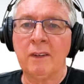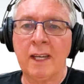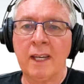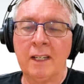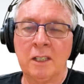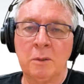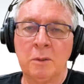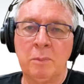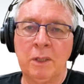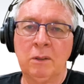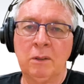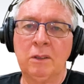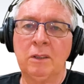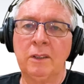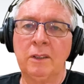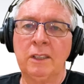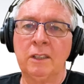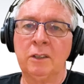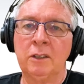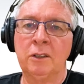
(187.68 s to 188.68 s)
the van is
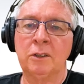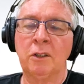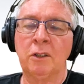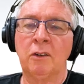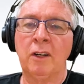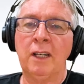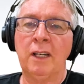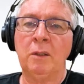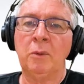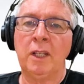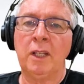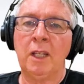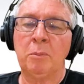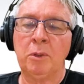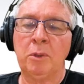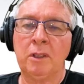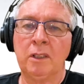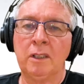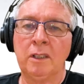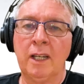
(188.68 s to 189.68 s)
built, in the design, where they
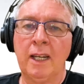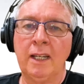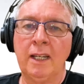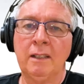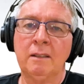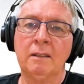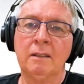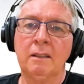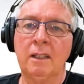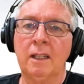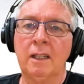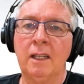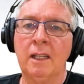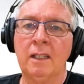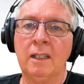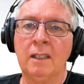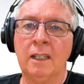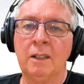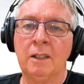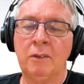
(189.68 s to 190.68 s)
put the tanks.
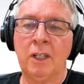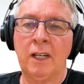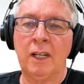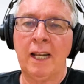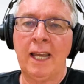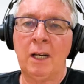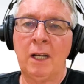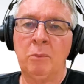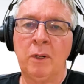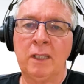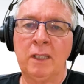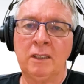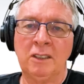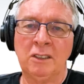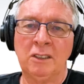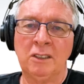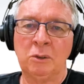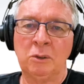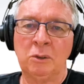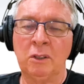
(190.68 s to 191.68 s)
And if you're going to add one, it's
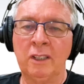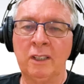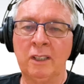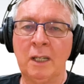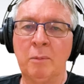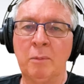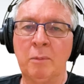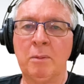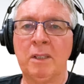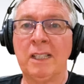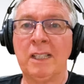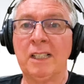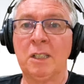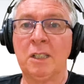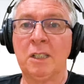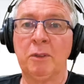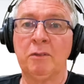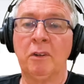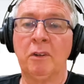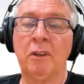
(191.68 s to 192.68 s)
just a good idea perhaps to get
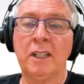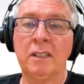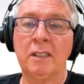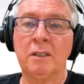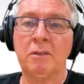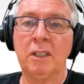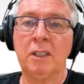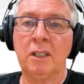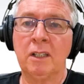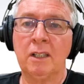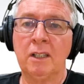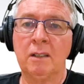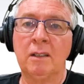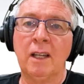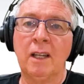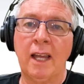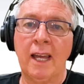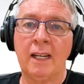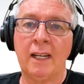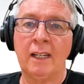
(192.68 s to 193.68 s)
some advice if you're going to
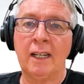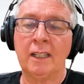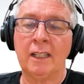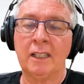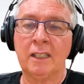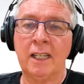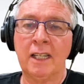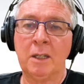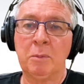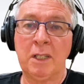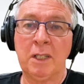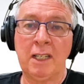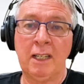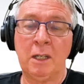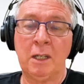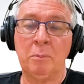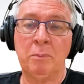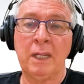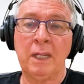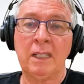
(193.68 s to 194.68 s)
add another tank,
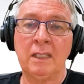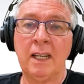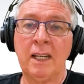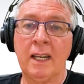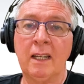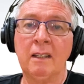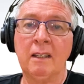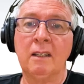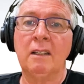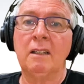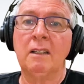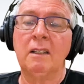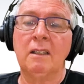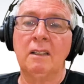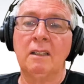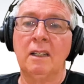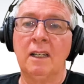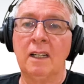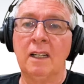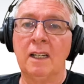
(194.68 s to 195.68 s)
particularly a big tank,
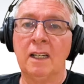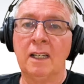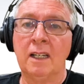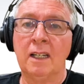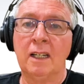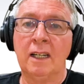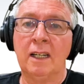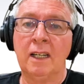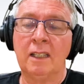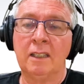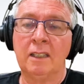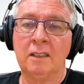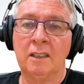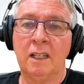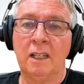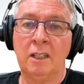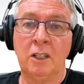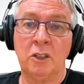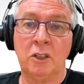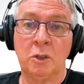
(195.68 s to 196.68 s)
and
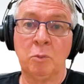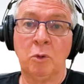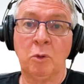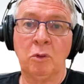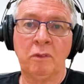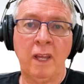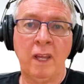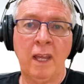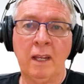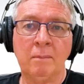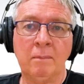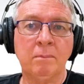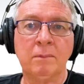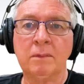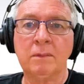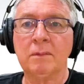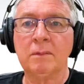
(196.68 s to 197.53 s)
it's only a small van.